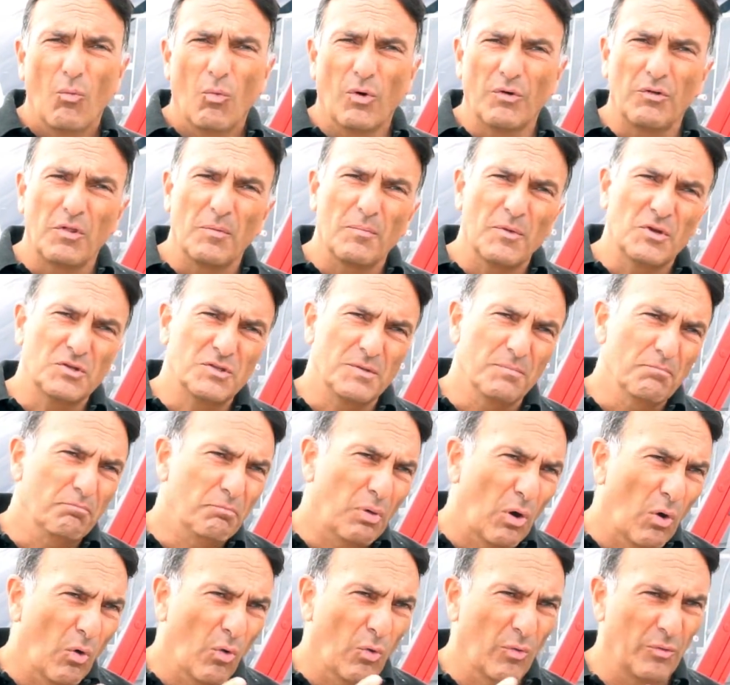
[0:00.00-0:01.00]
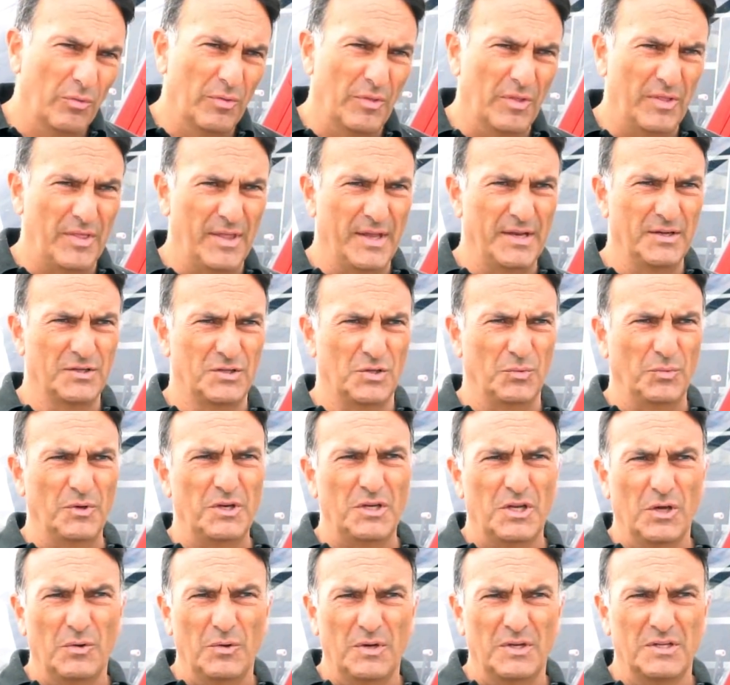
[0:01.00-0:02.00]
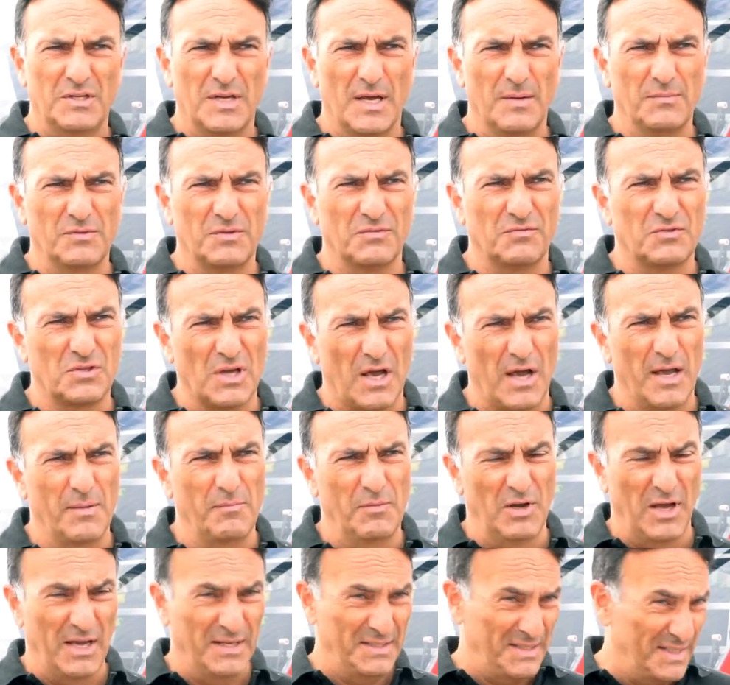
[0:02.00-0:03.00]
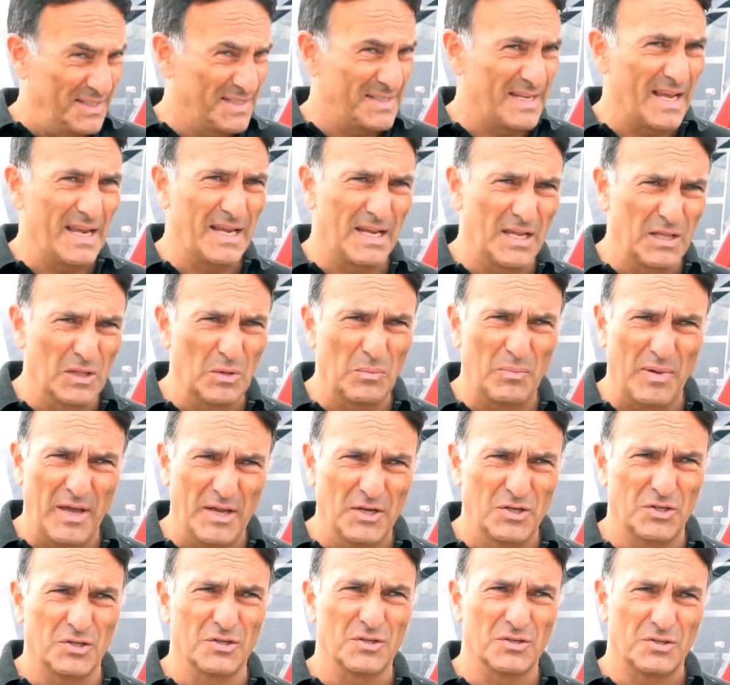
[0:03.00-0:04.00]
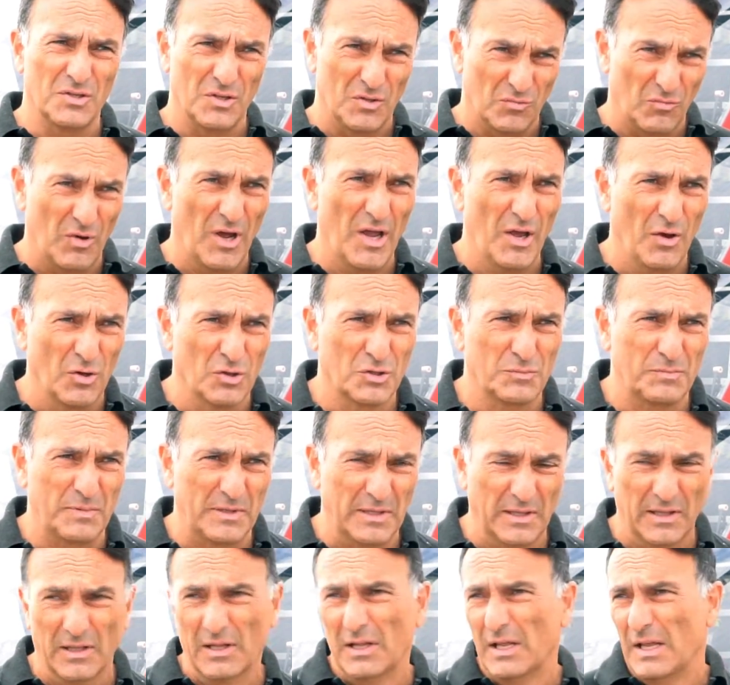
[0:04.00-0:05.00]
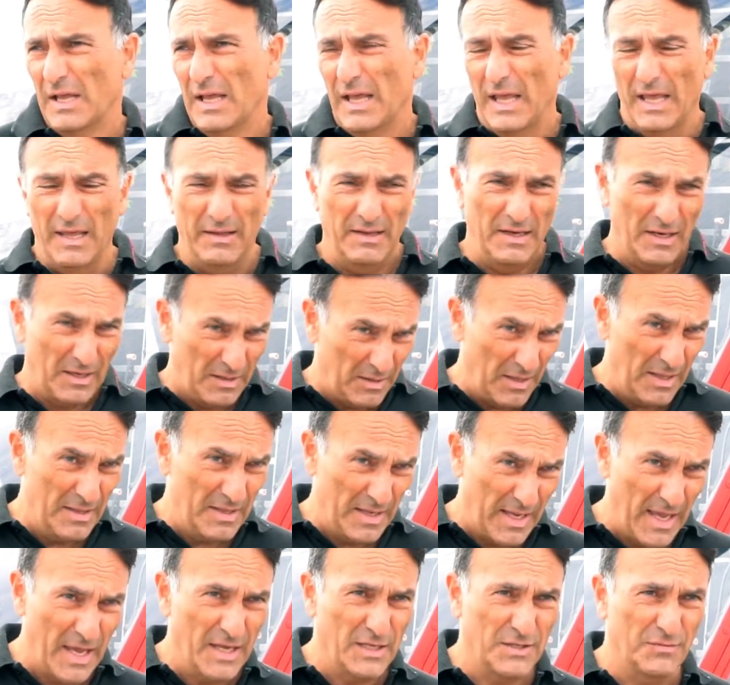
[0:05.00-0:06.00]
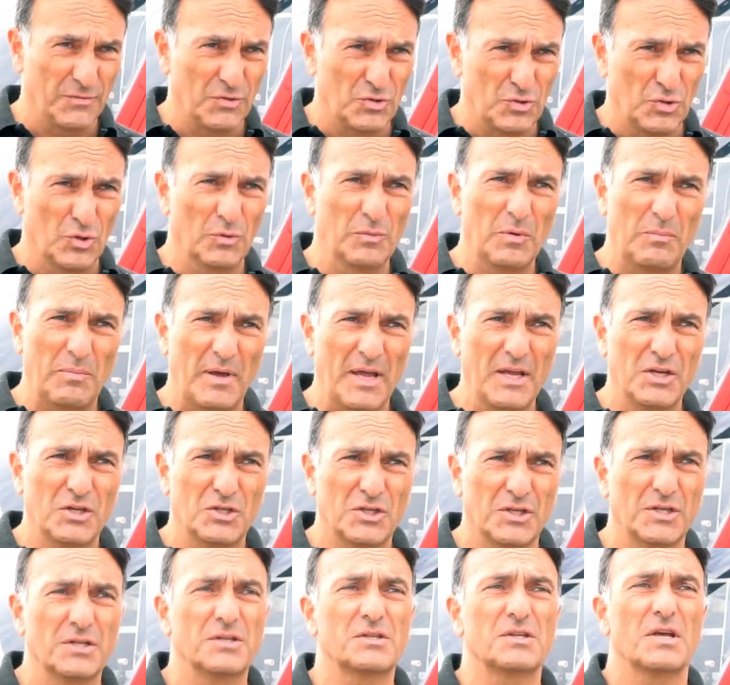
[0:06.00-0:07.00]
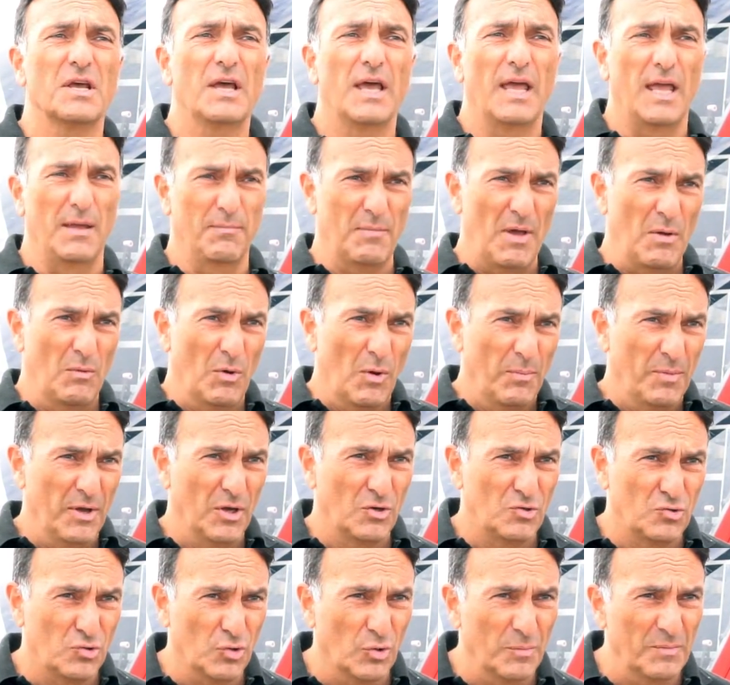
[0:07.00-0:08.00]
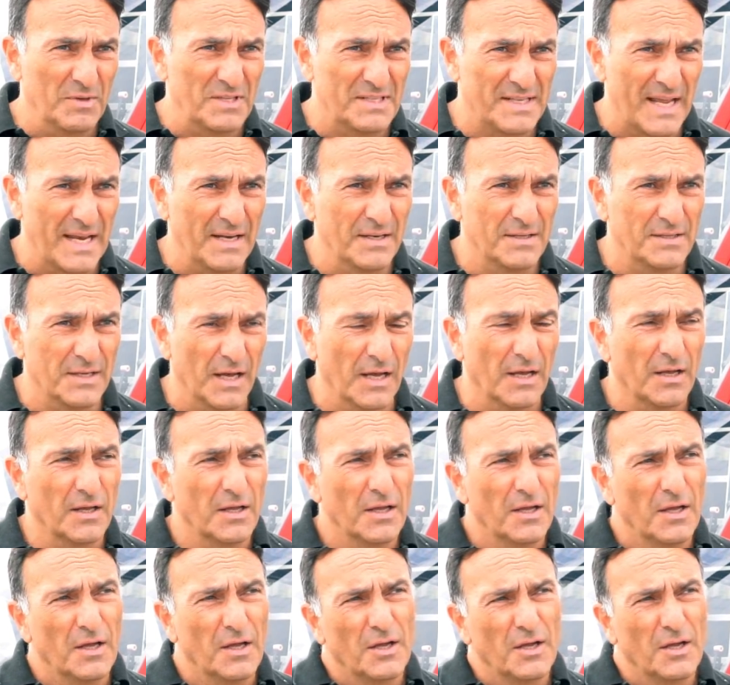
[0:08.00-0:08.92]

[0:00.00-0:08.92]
One of the most important things that we do in terms of timelines is taking the patient to the right hospital. In, in the case of a trauma patient, it may well be a trauma centre.